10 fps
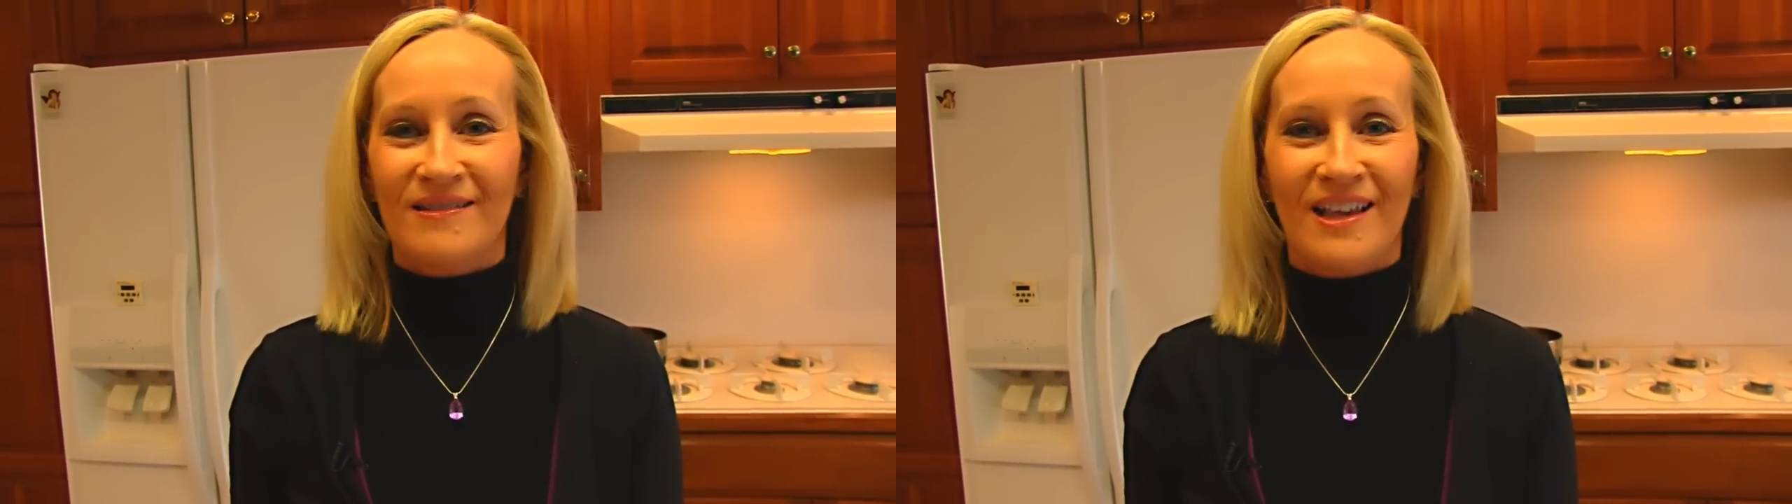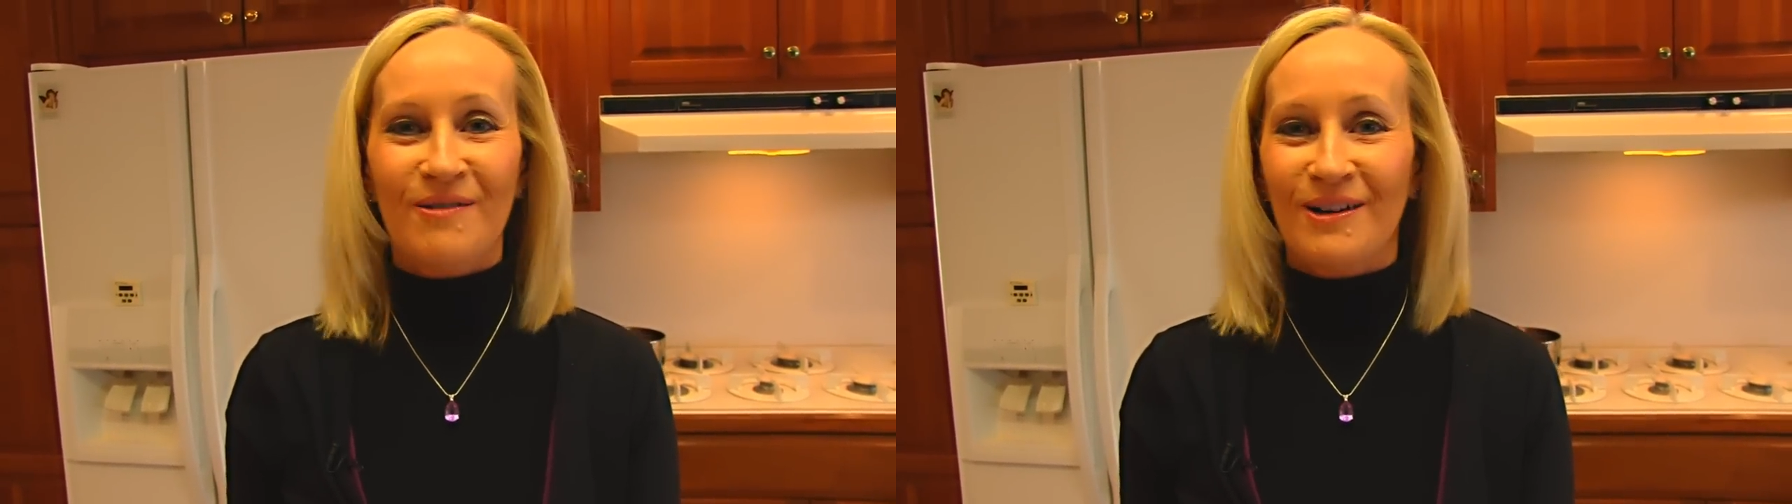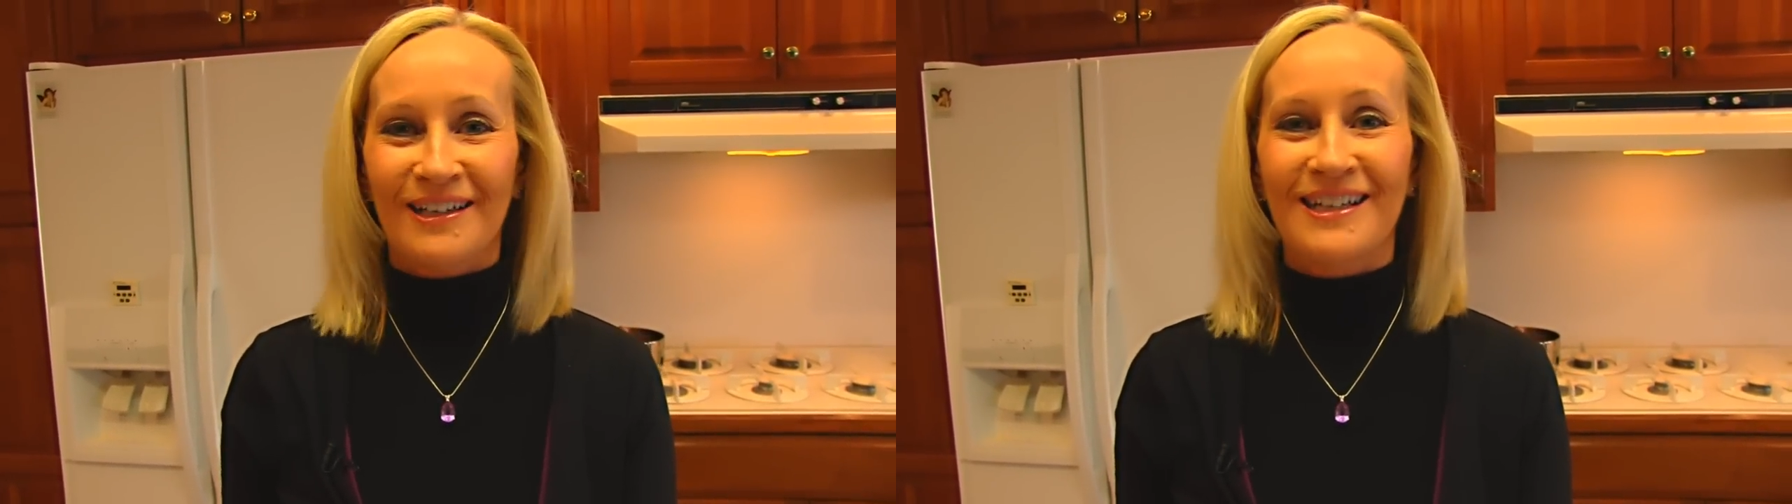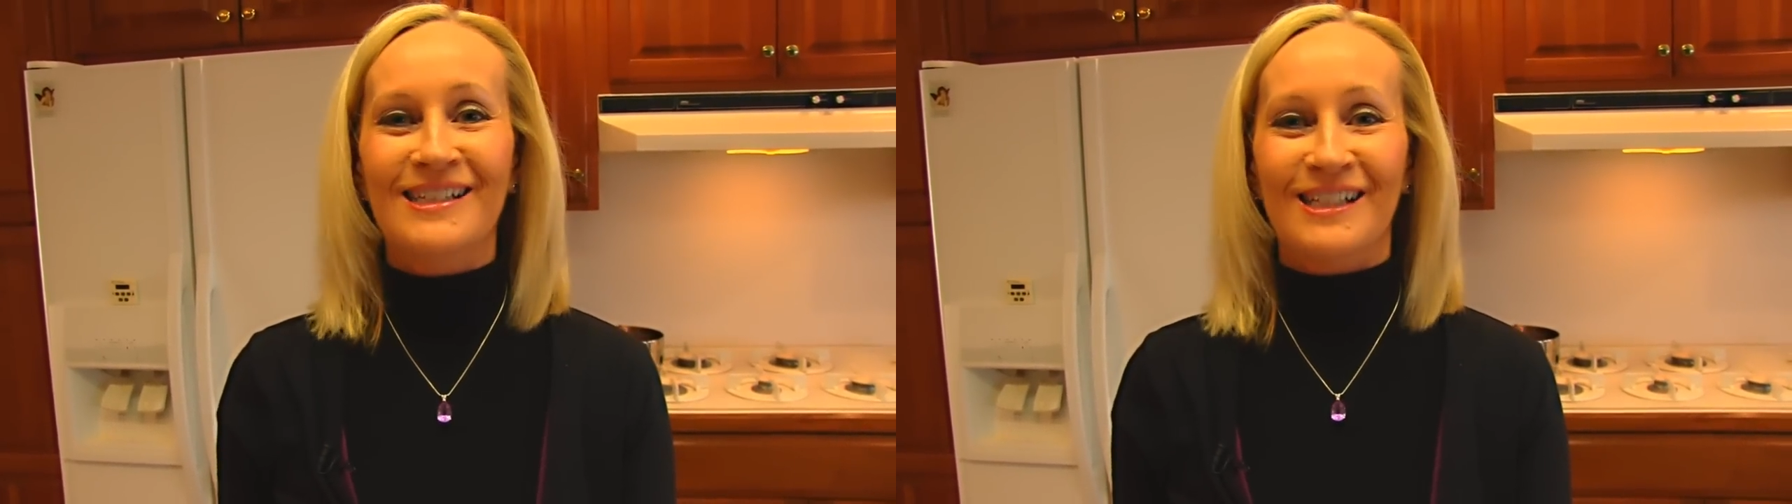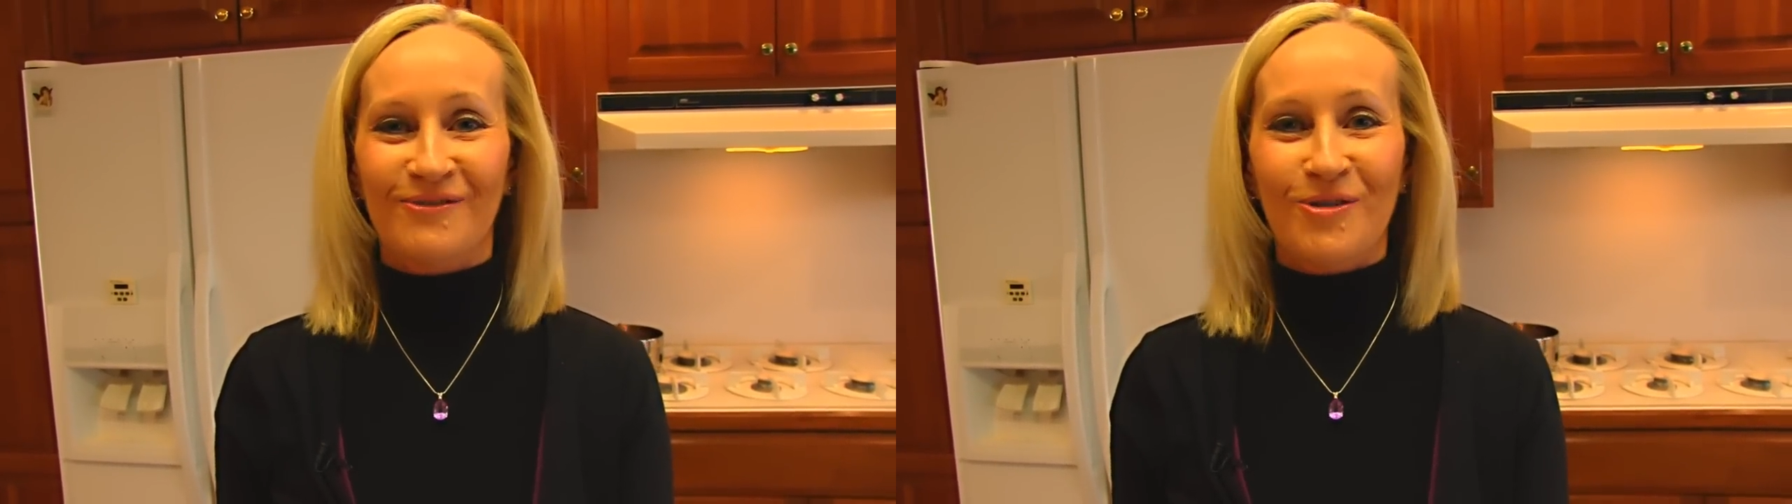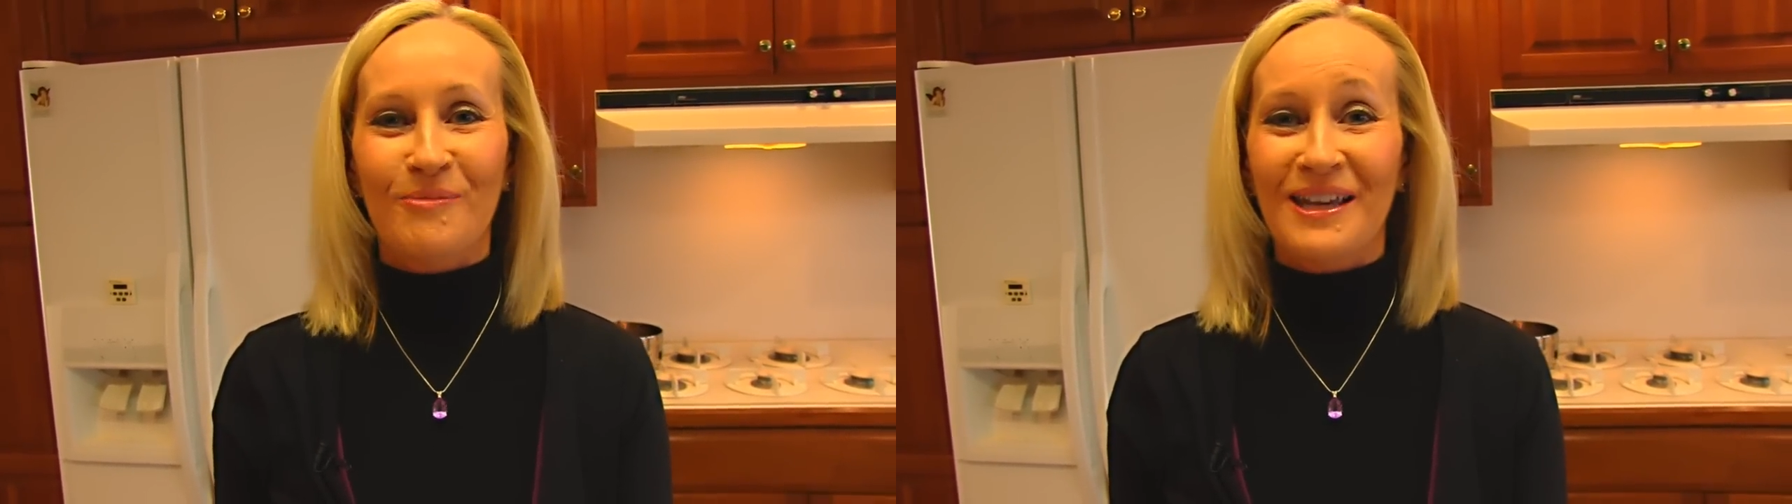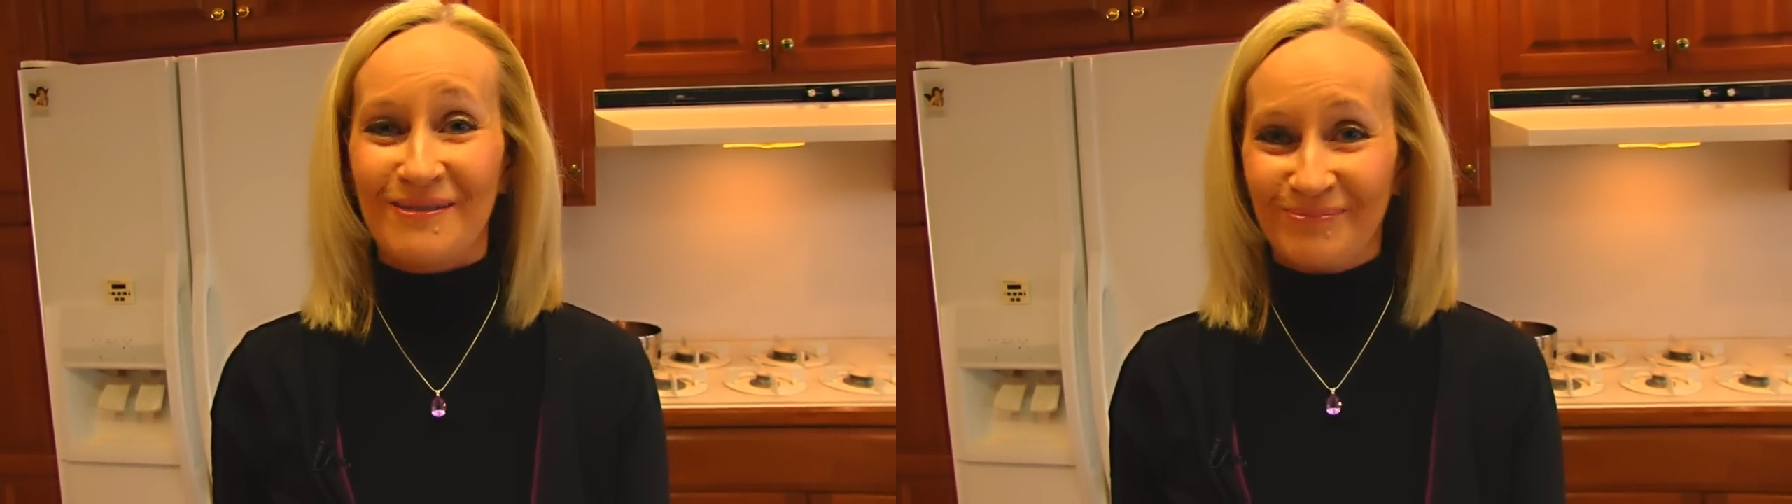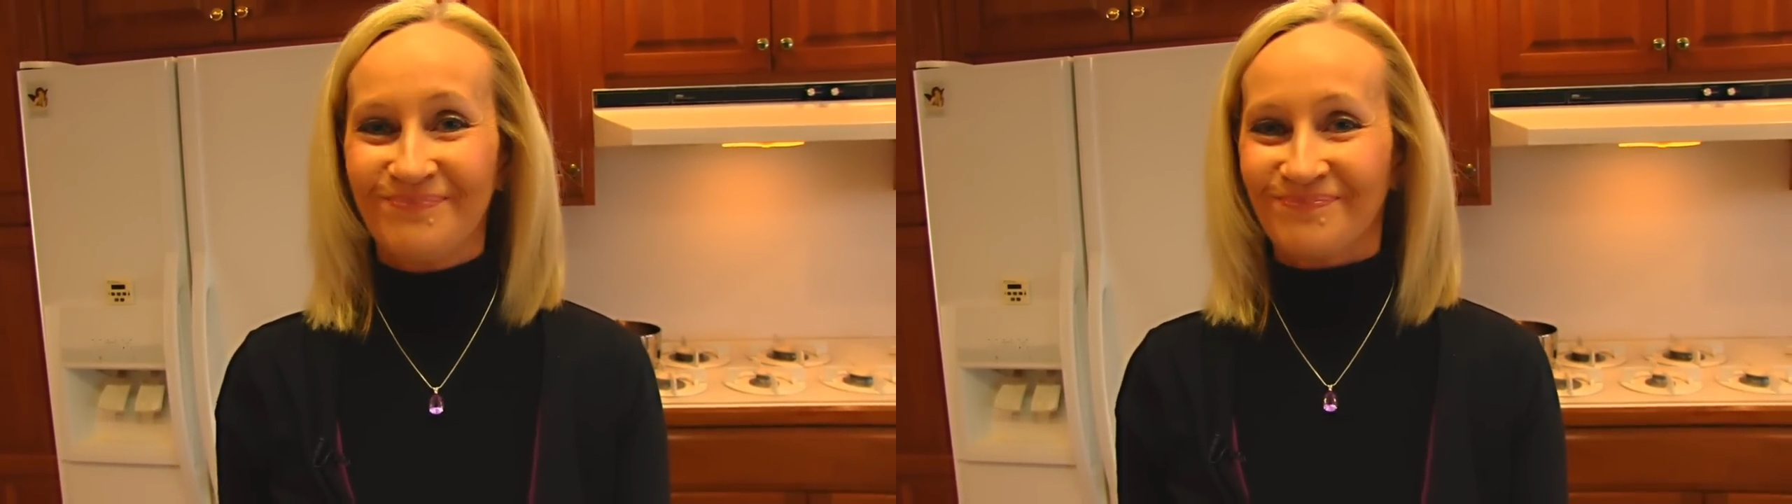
that really does it for me.